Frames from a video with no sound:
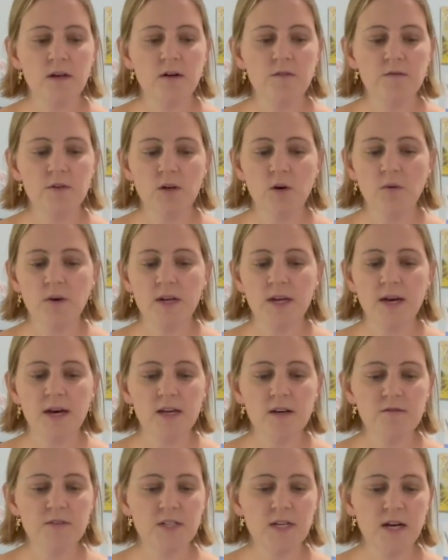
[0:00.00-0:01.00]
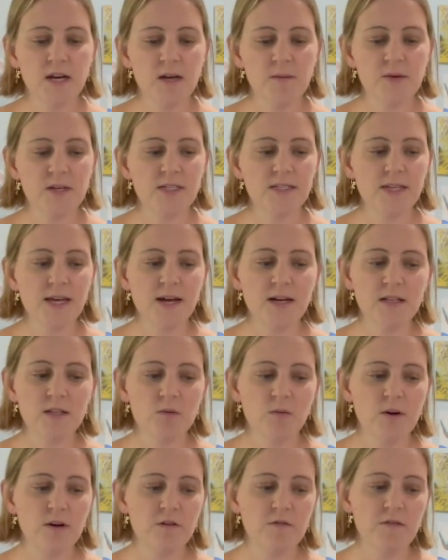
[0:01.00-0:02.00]
of knowing ahead of time exactly
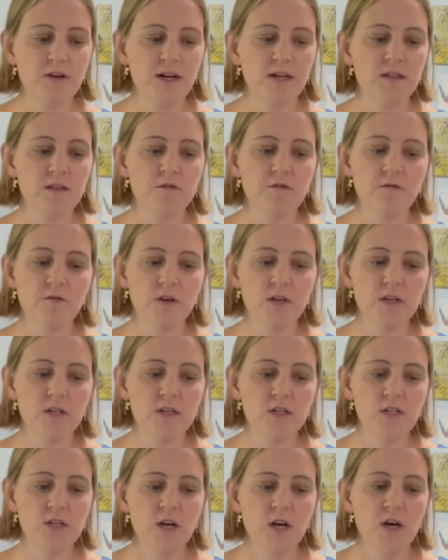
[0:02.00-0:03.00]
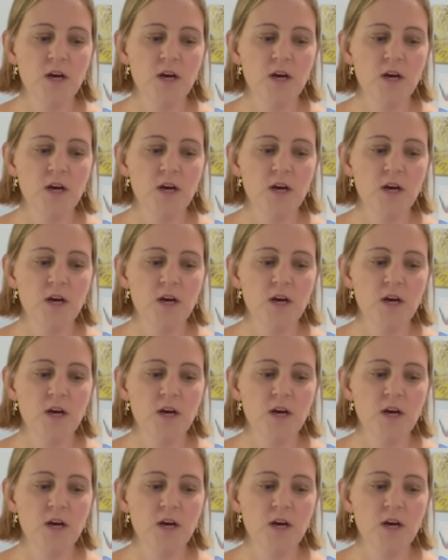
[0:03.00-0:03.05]
where to find the fridge,